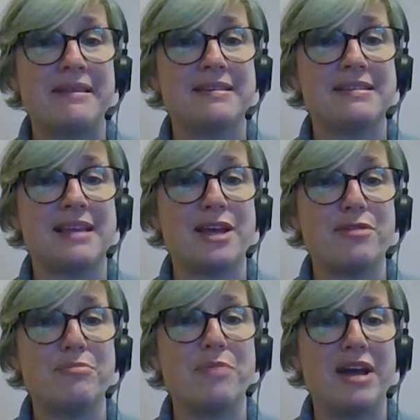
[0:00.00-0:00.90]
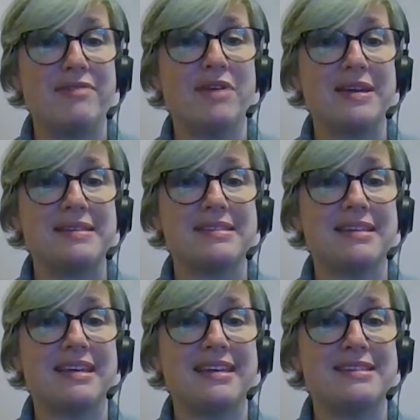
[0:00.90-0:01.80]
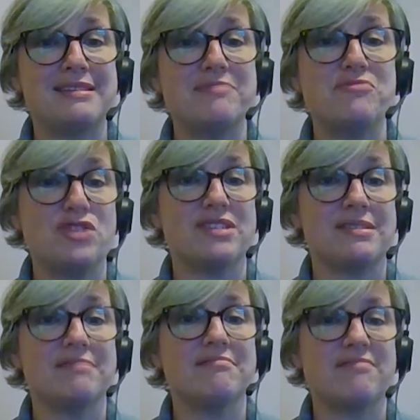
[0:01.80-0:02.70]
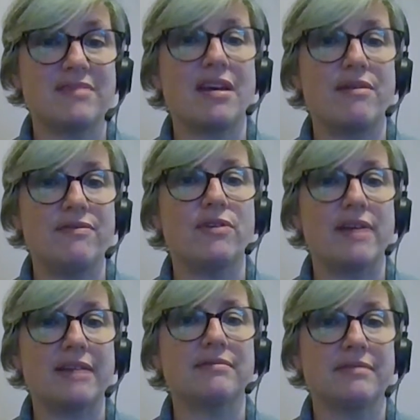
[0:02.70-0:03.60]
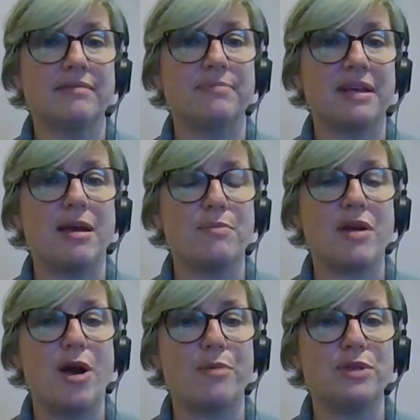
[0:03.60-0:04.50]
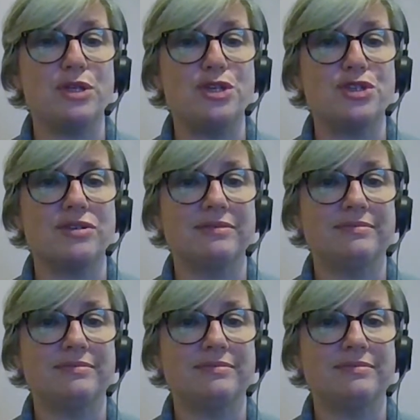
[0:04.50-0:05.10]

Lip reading: So my advice is just go for it. Become carbon neutral.